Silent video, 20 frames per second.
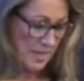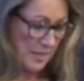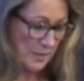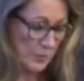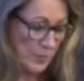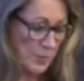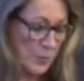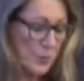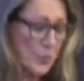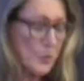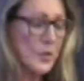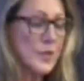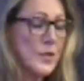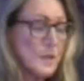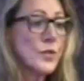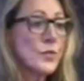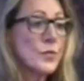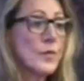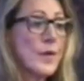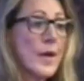and reported
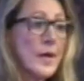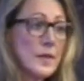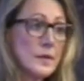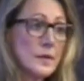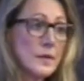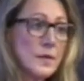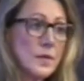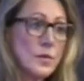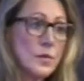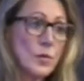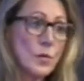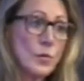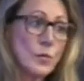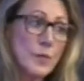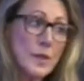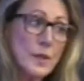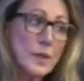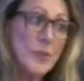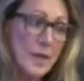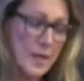directly to a
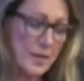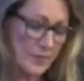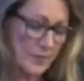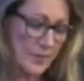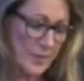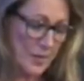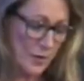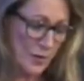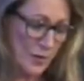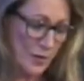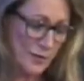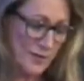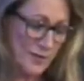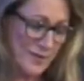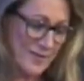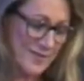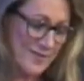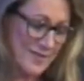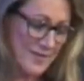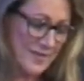real-life
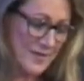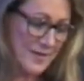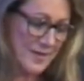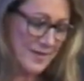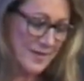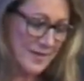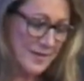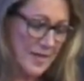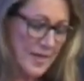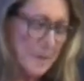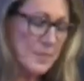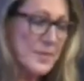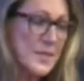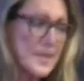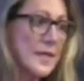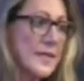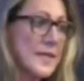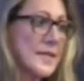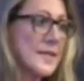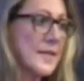character named
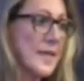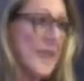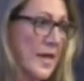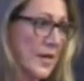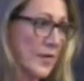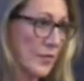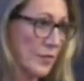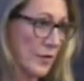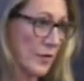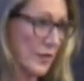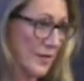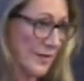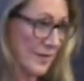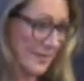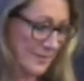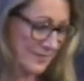Dennis Avery,